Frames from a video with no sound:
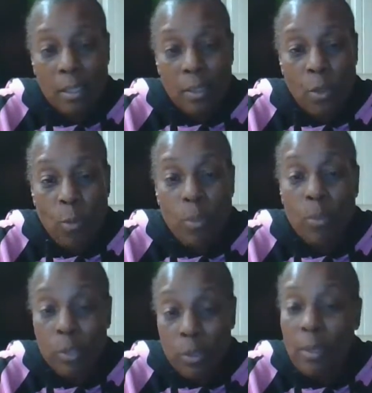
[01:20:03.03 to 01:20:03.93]
but
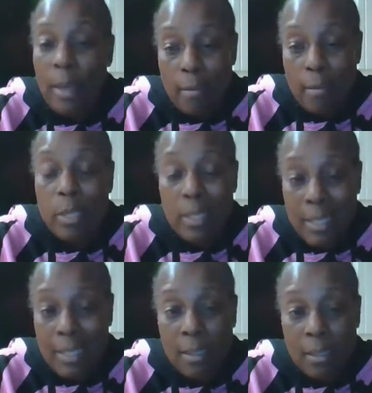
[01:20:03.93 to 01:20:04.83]
when you have
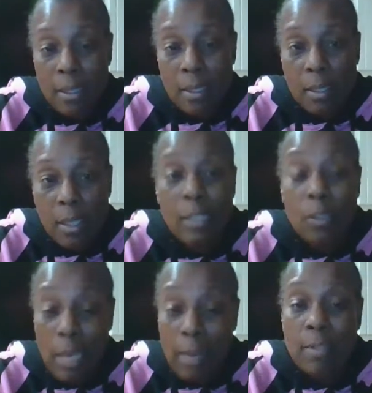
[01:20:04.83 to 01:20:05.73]
receipts and
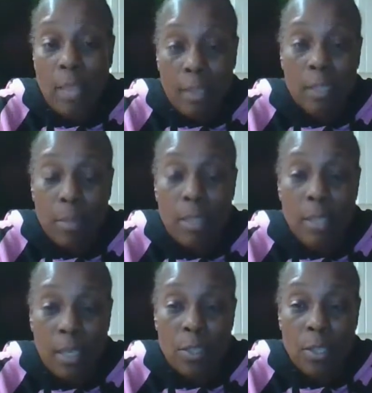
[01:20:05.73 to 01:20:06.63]
you have
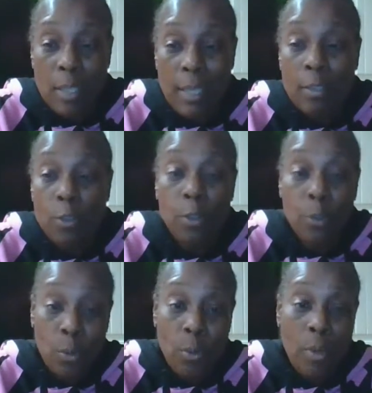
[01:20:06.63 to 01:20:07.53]
documentation that
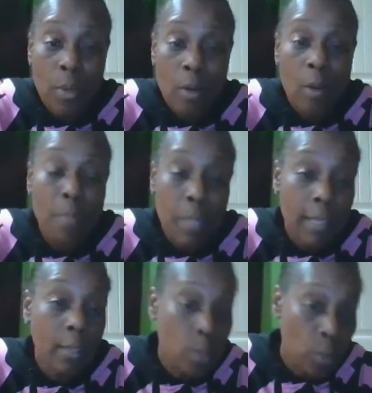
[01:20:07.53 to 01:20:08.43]
you are
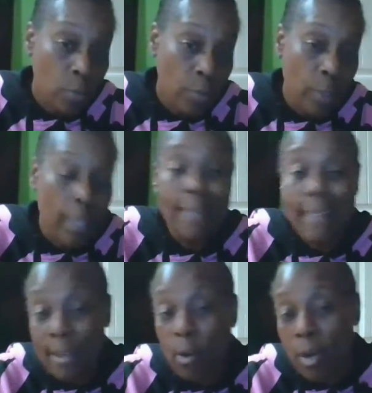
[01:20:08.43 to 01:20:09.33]
being truthful and
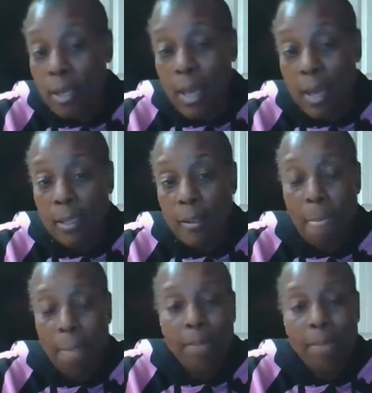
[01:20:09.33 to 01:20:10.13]
they are lying,